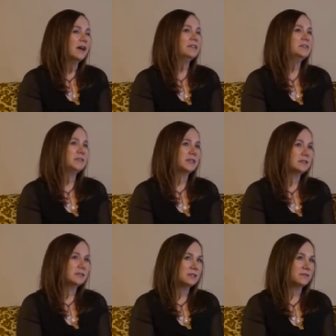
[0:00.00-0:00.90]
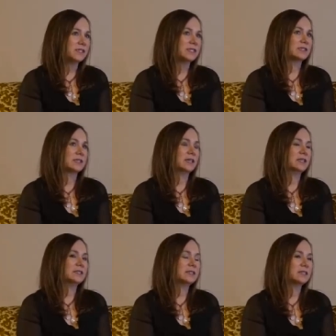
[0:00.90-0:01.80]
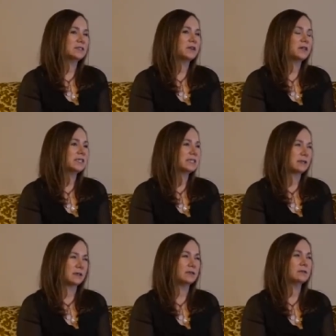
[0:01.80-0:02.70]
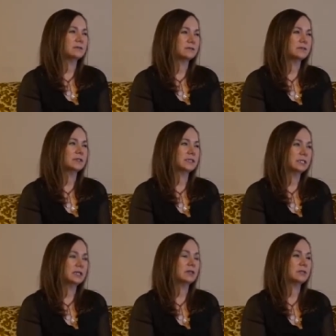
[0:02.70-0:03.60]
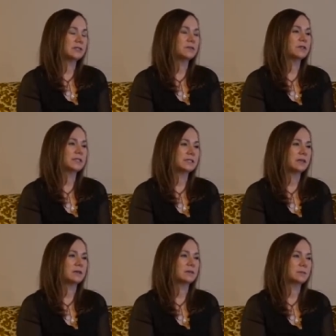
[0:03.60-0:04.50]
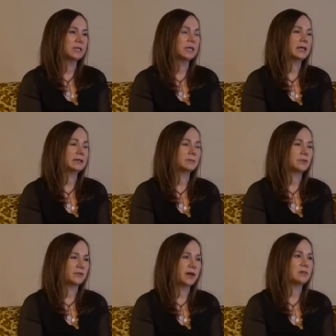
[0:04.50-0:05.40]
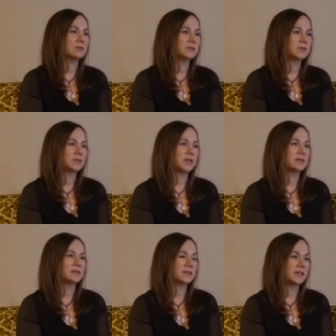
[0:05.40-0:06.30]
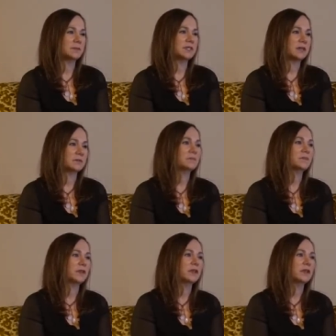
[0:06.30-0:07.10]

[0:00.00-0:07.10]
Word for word: I do sense the differences, and it's it's very subtle. You know, it's very subtle, but yet profound at the same time.